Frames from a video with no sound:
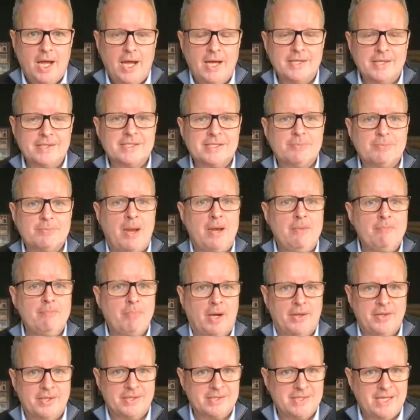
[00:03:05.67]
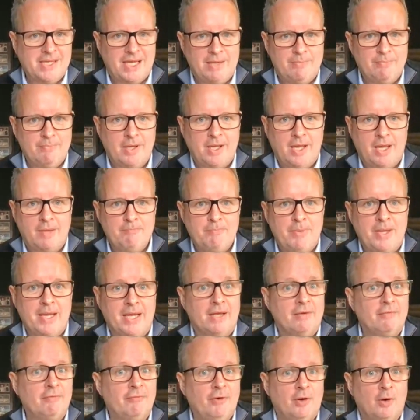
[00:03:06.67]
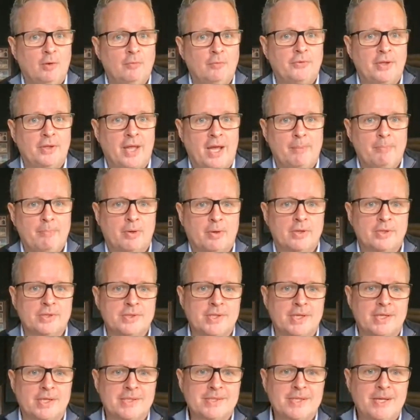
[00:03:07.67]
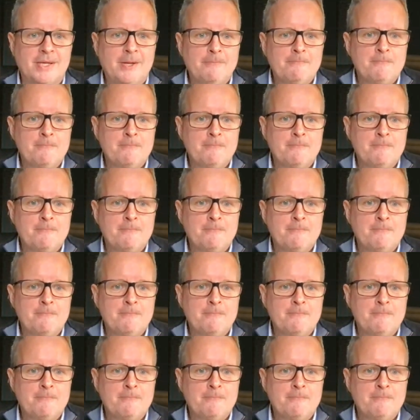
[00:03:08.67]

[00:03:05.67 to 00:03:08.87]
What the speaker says: spent by the team and being involved in that process?